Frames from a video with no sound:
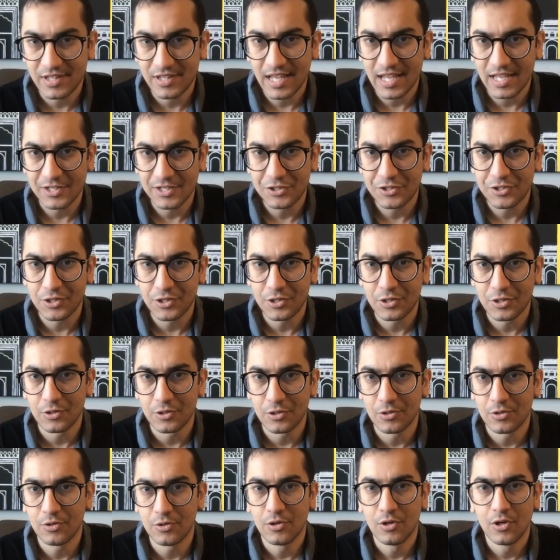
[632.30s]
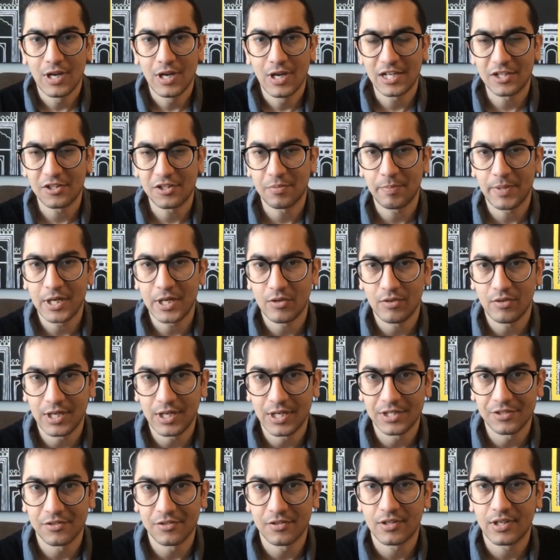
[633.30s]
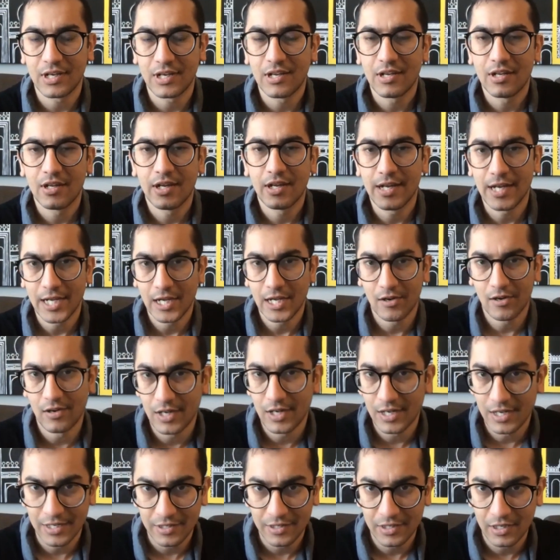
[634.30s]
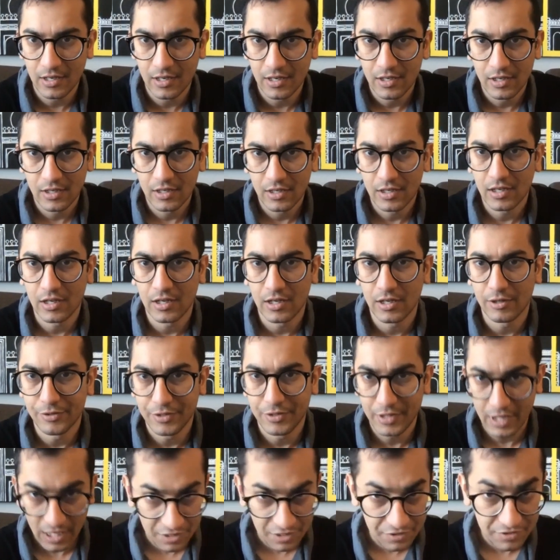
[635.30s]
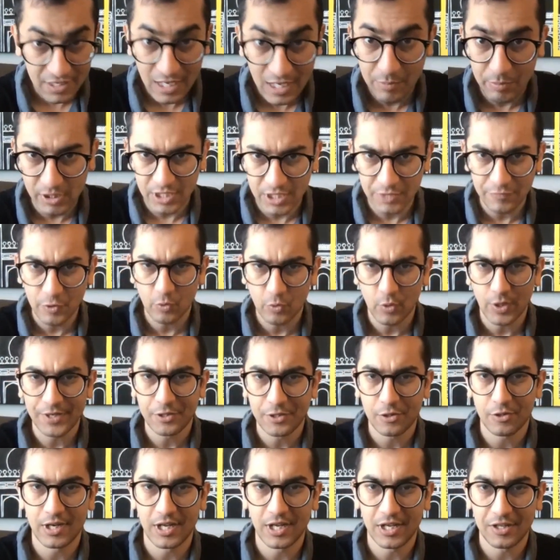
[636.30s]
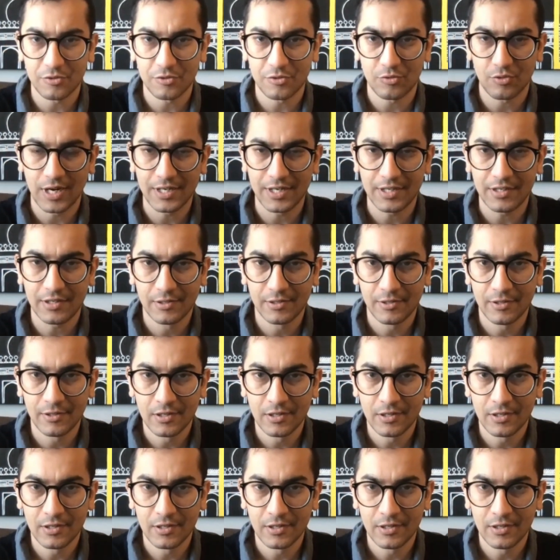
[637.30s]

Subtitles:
that you experienced here in NUST. I believe you went to NUST, right?